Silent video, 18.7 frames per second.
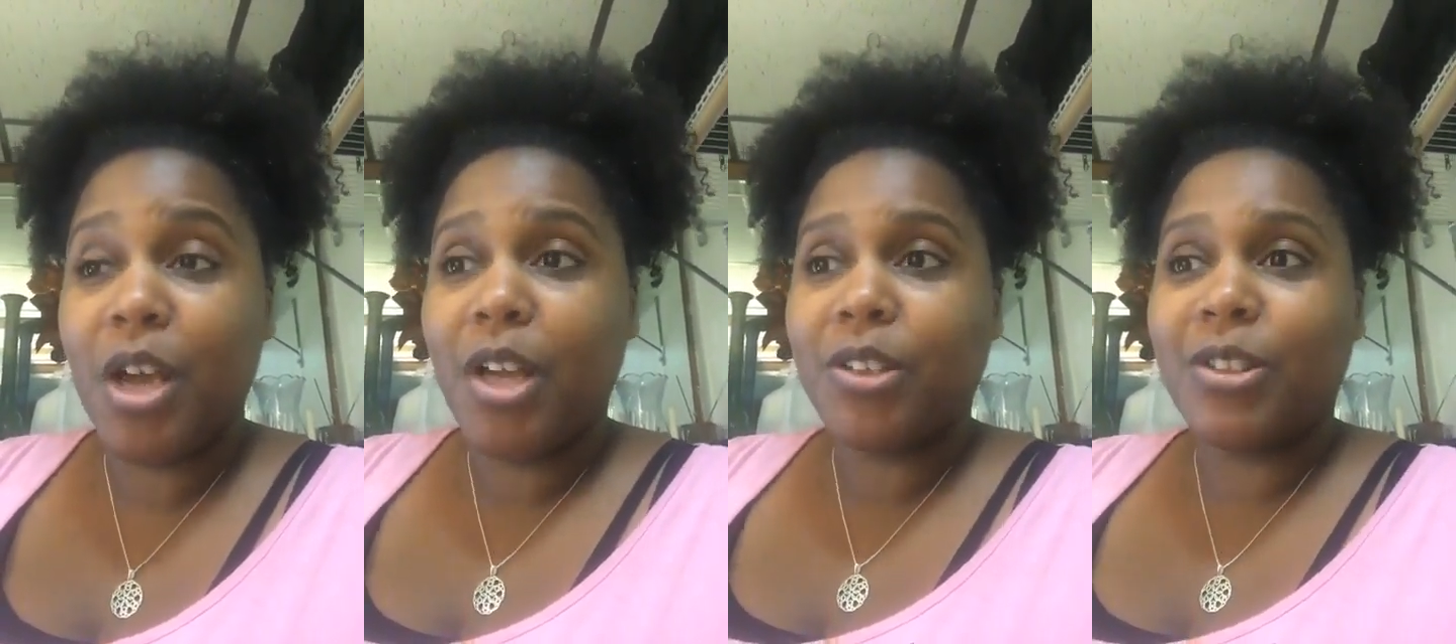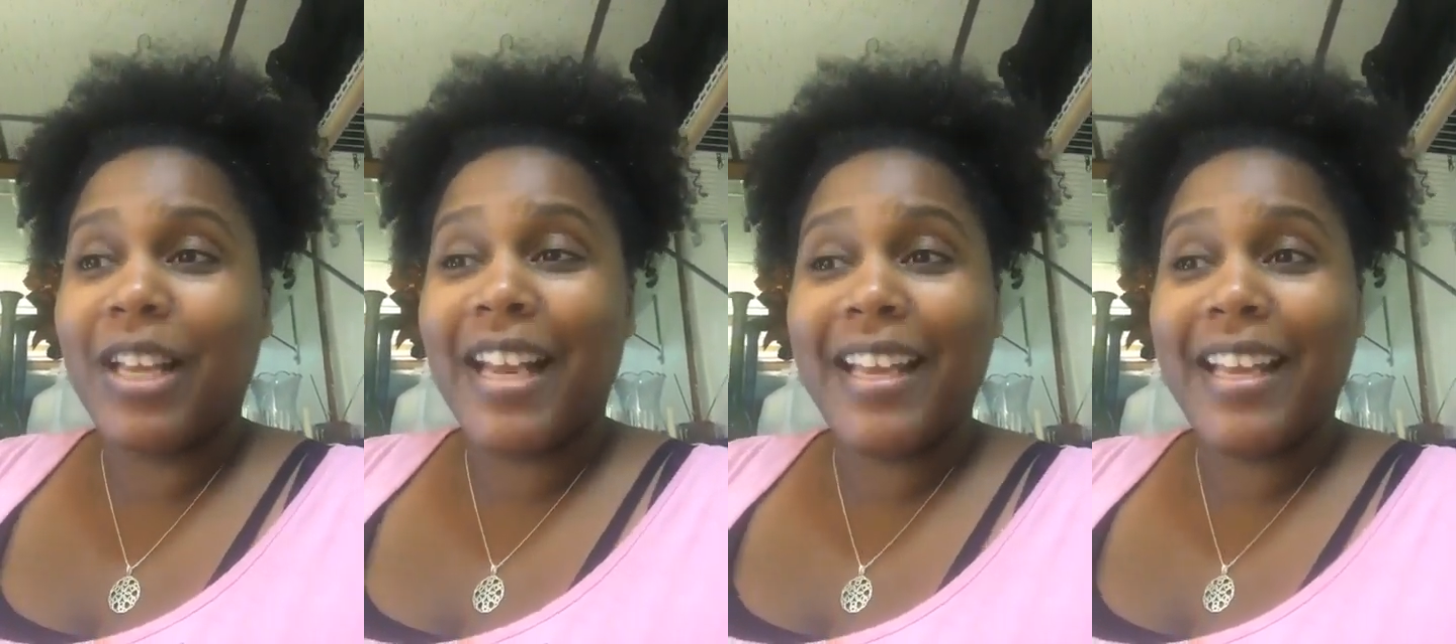
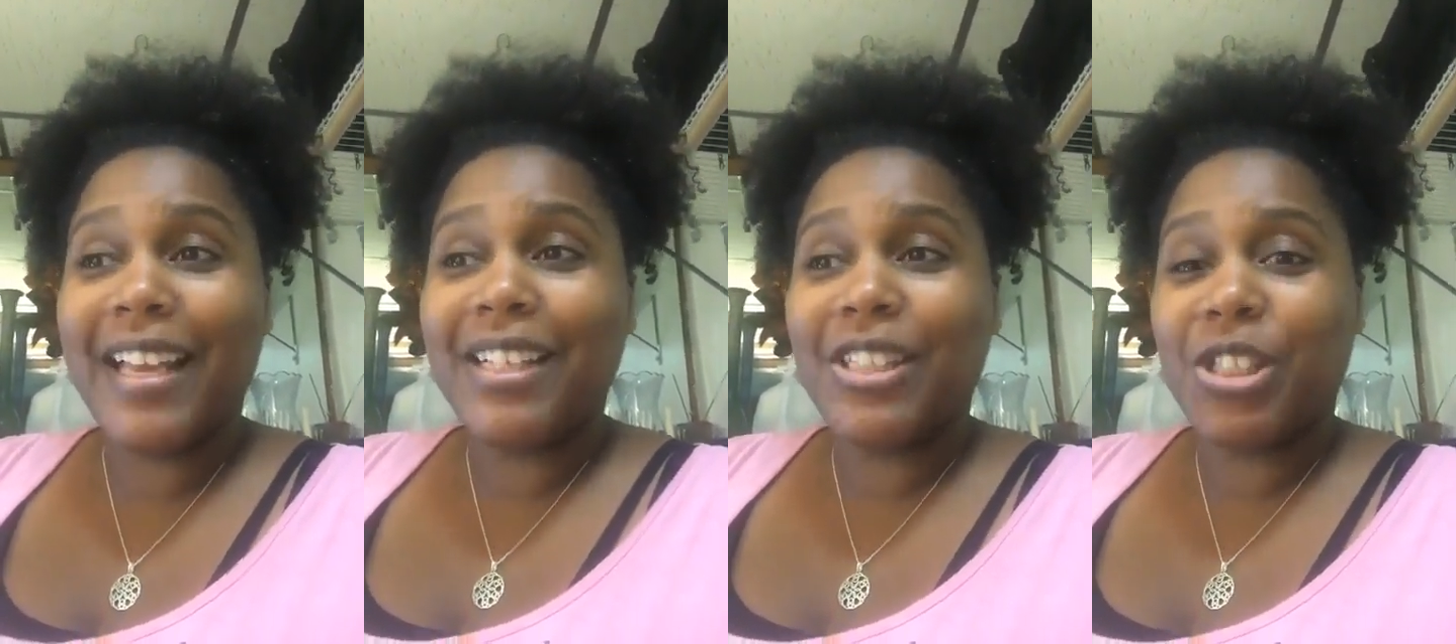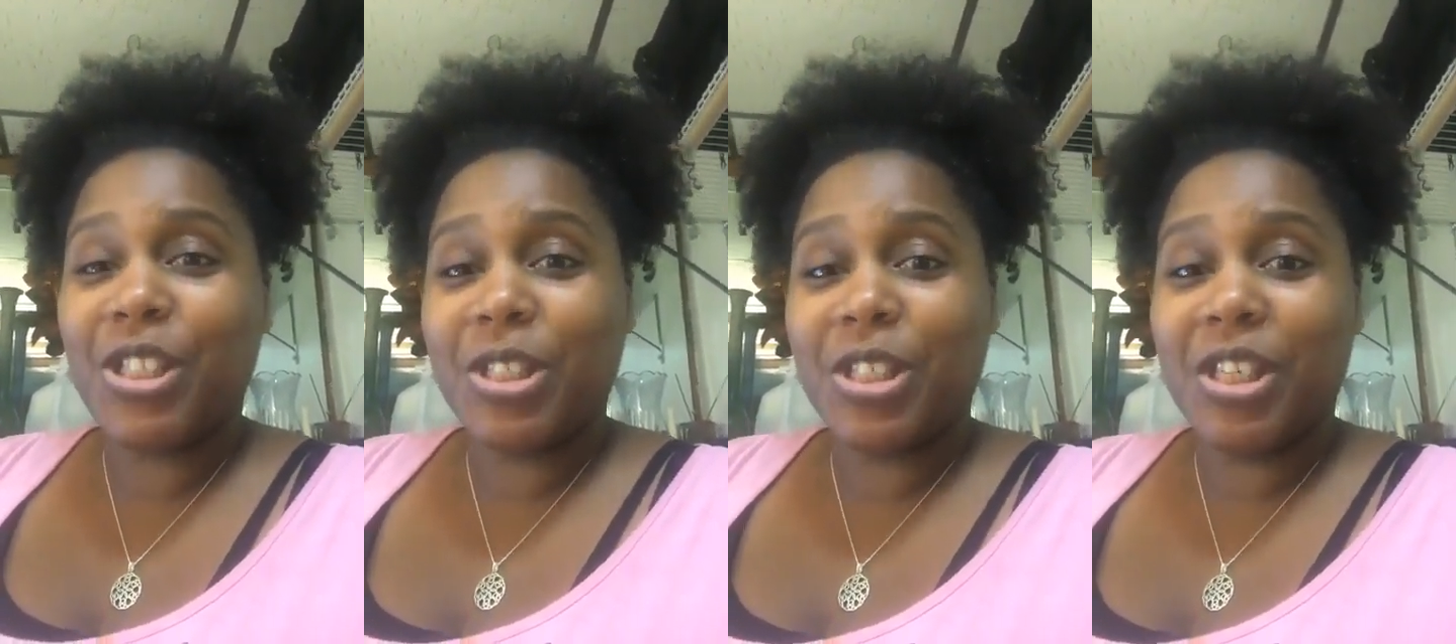Do they get
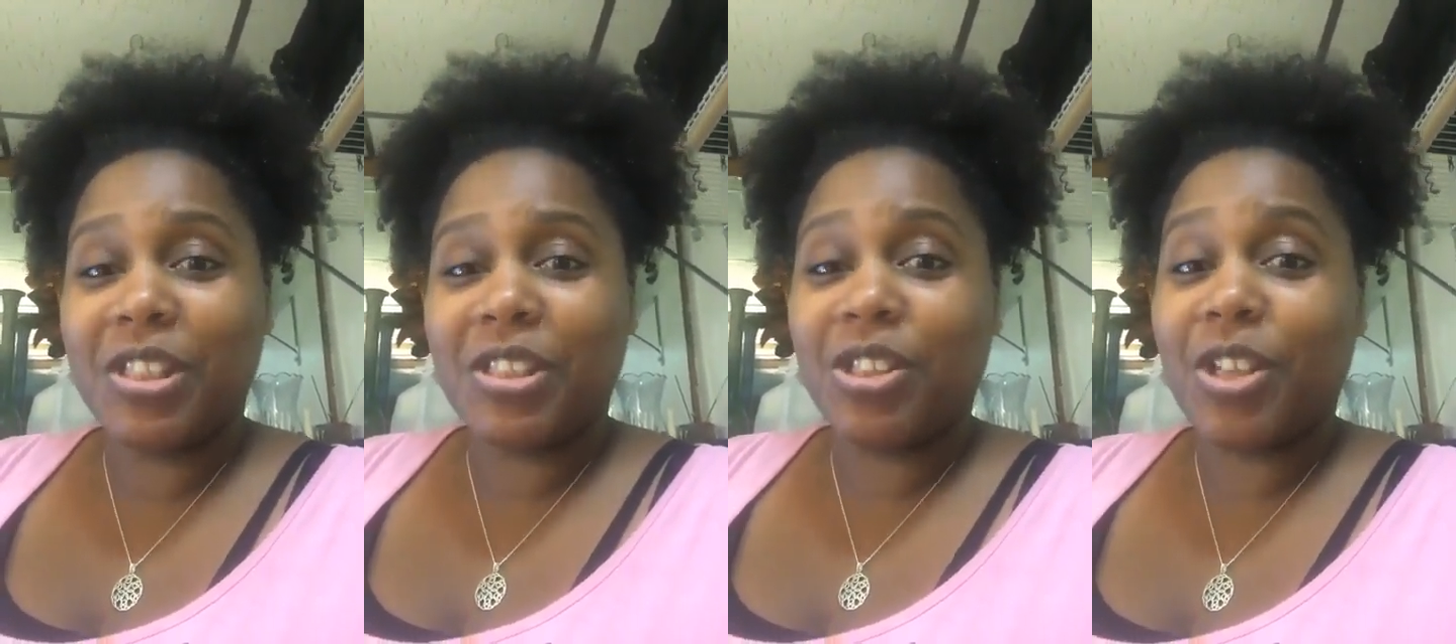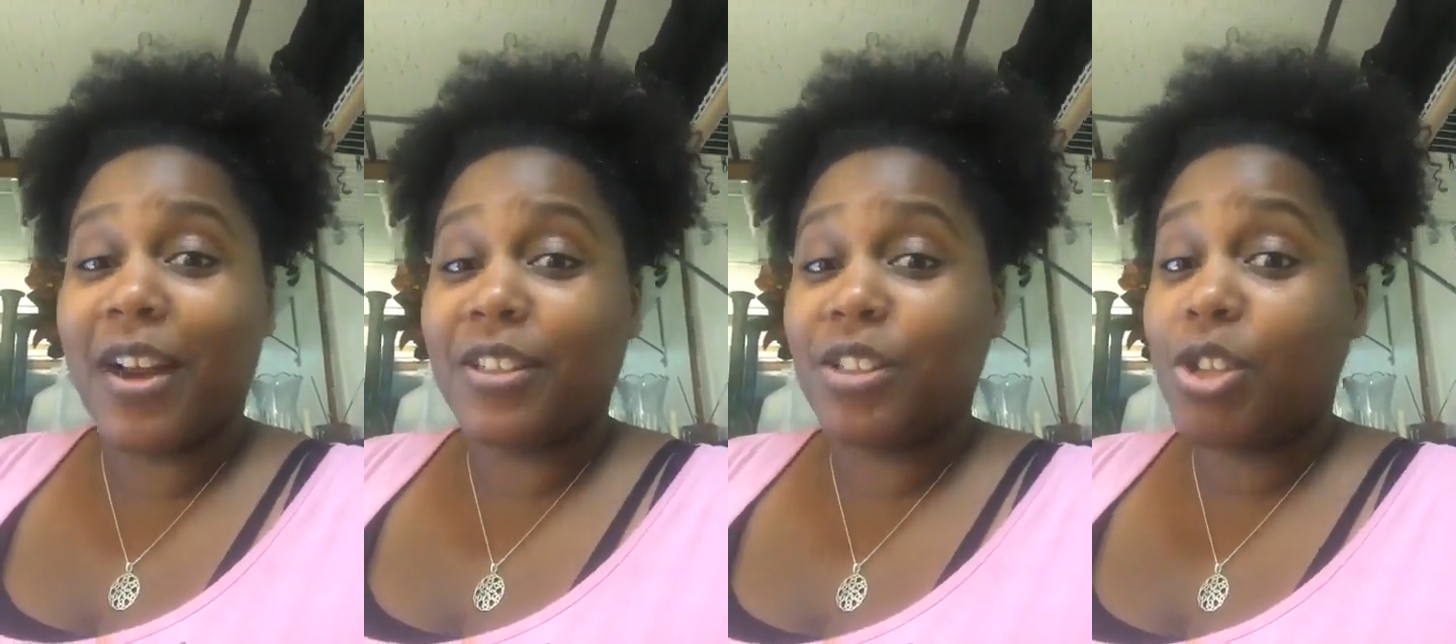to just
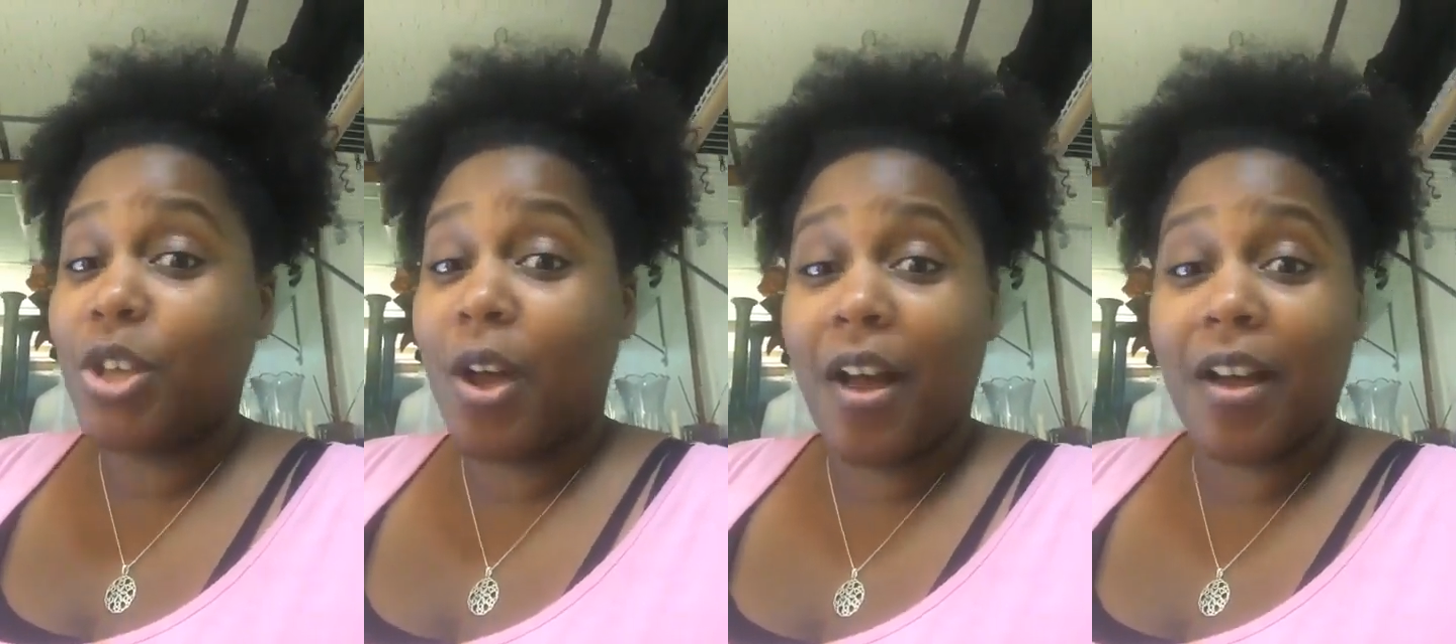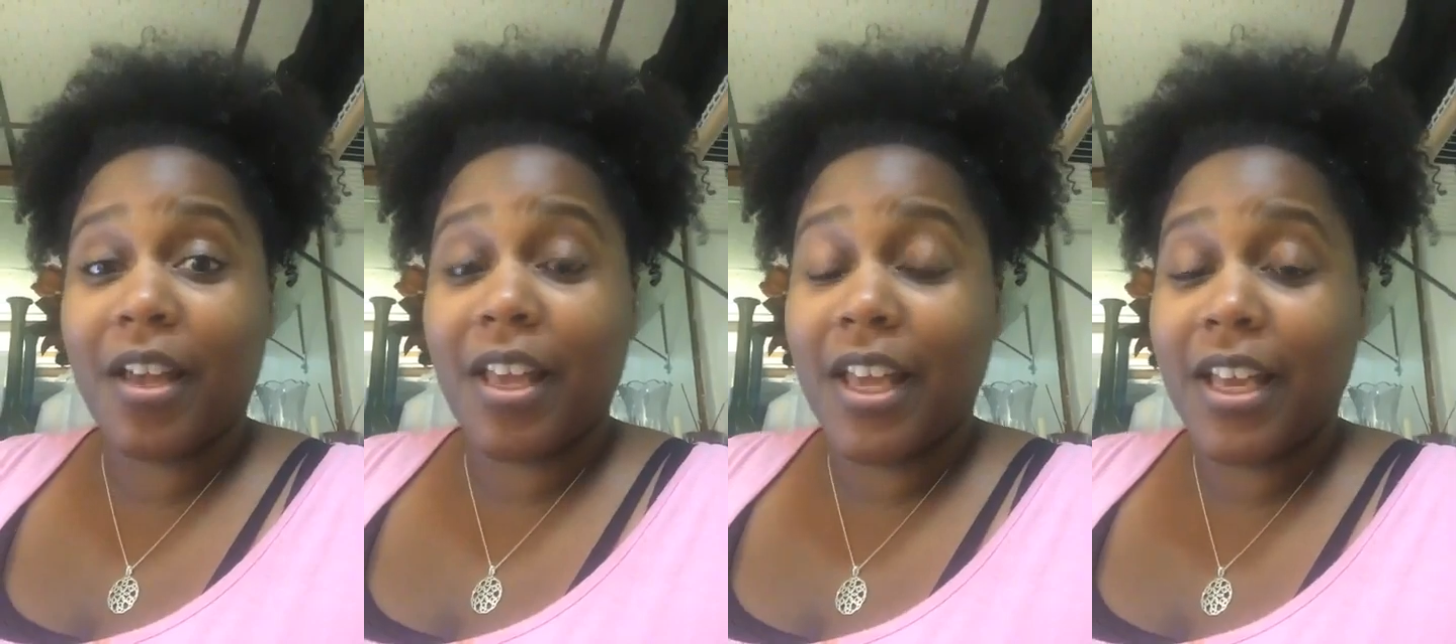start
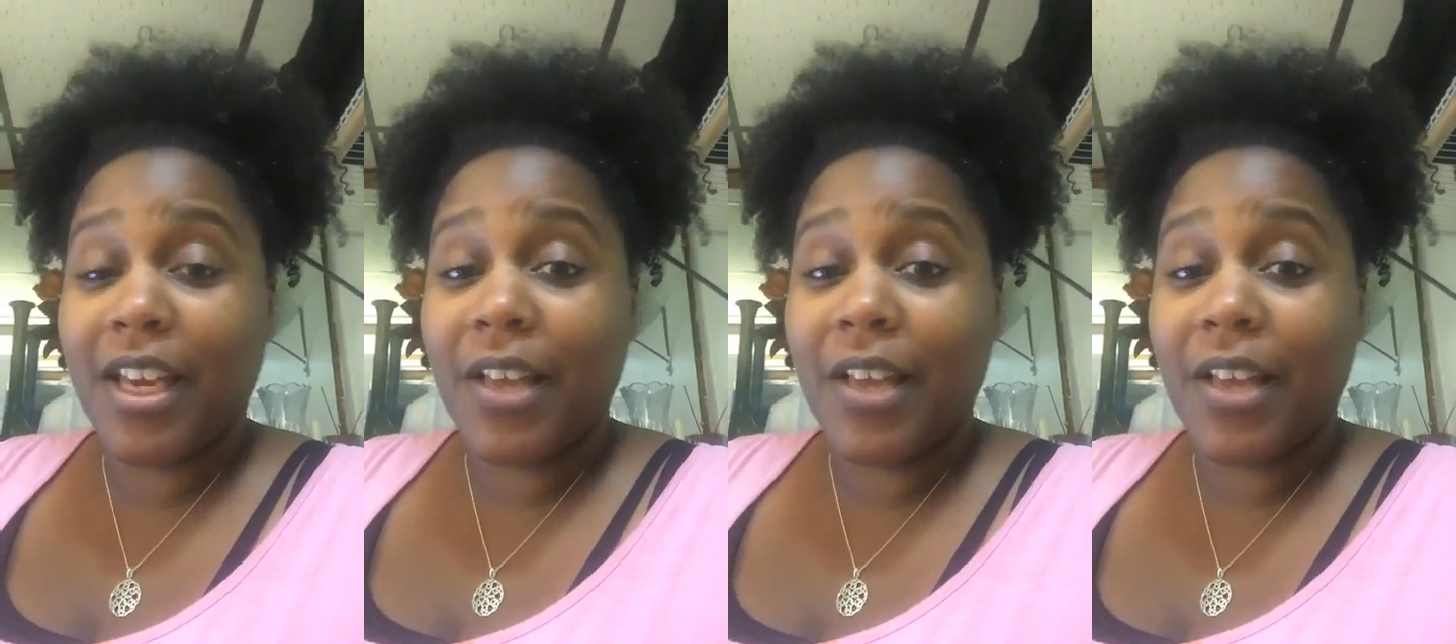talking